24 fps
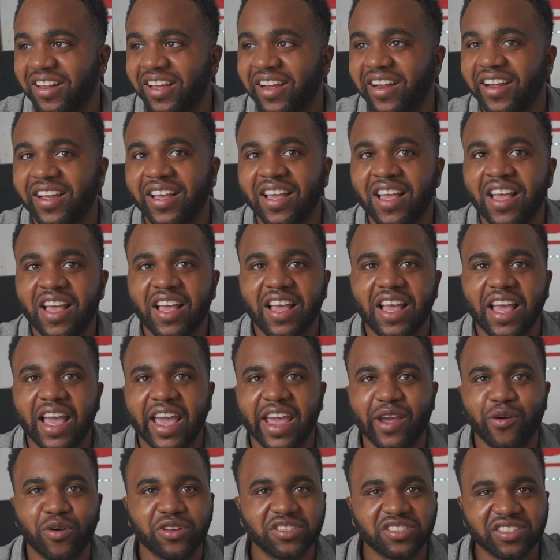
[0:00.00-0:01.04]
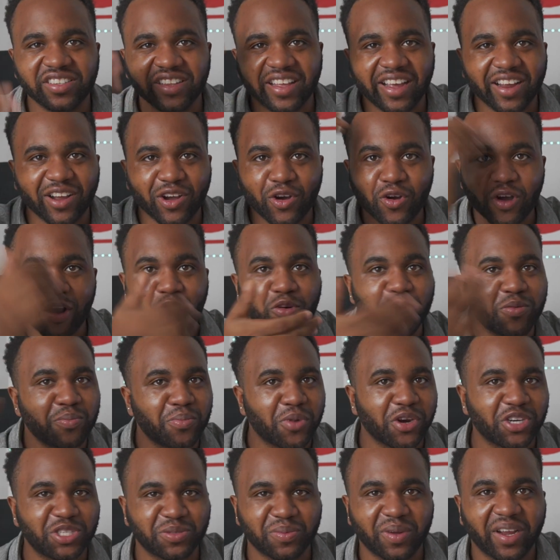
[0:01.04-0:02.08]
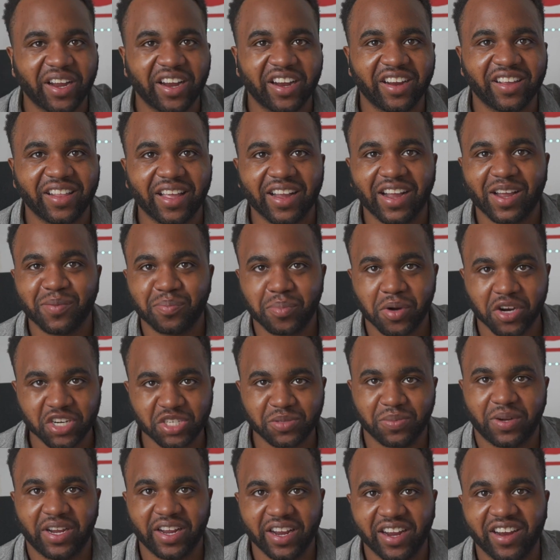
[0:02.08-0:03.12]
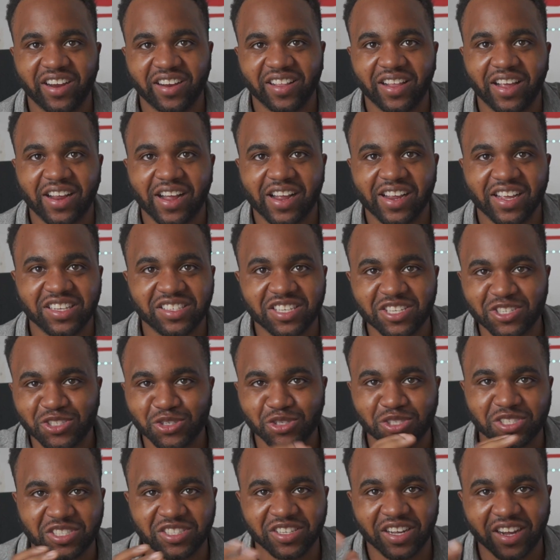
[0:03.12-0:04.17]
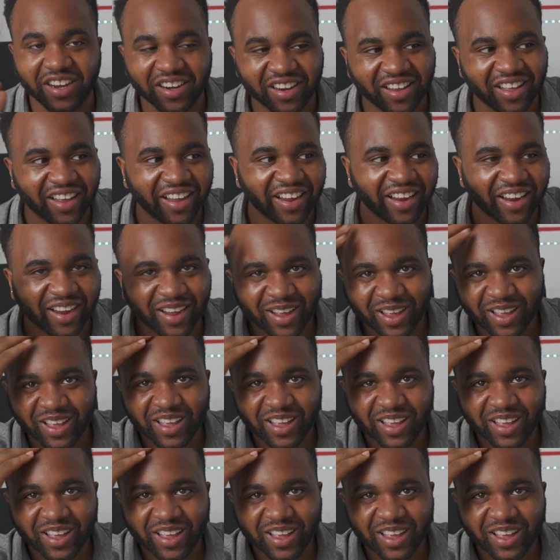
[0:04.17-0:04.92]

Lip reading: Like, it wasn't like, oh, I wouldn't brush my hair. Like, I brush my hair. Like, I guess it's just not like,